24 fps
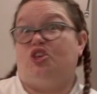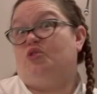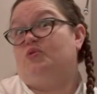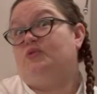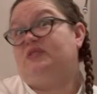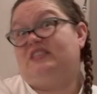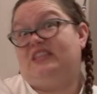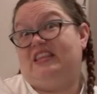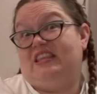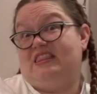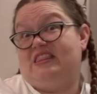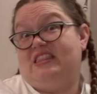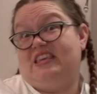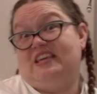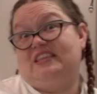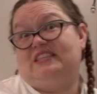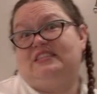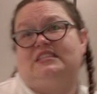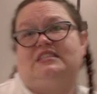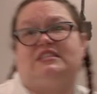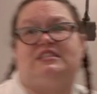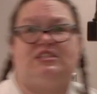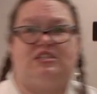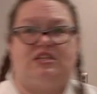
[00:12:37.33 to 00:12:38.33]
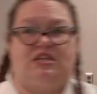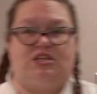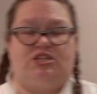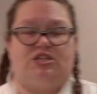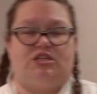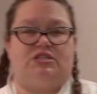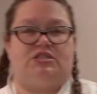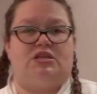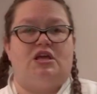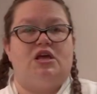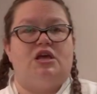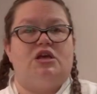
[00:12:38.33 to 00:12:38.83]
Use it in this. It's
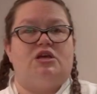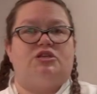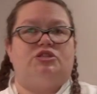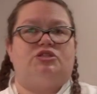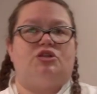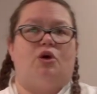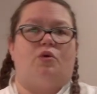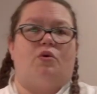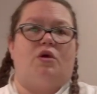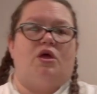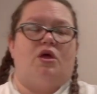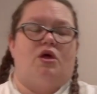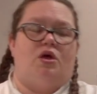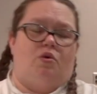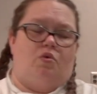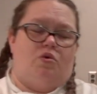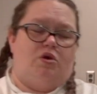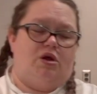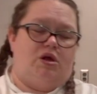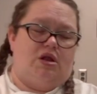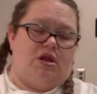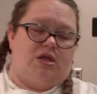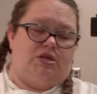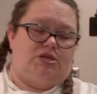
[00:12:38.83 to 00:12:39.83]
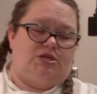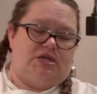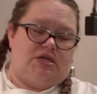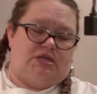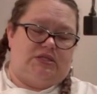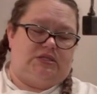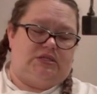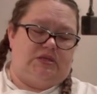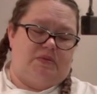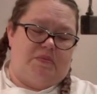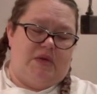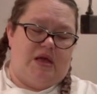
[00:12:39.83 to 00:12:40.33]
delicious. So we're going to
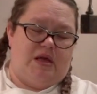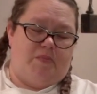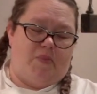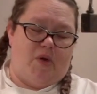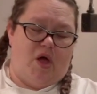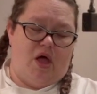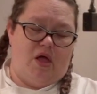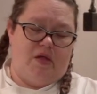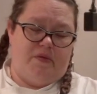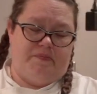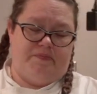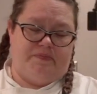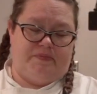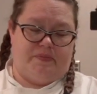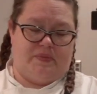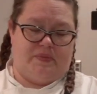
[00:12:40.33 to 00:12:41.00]
just make a ball.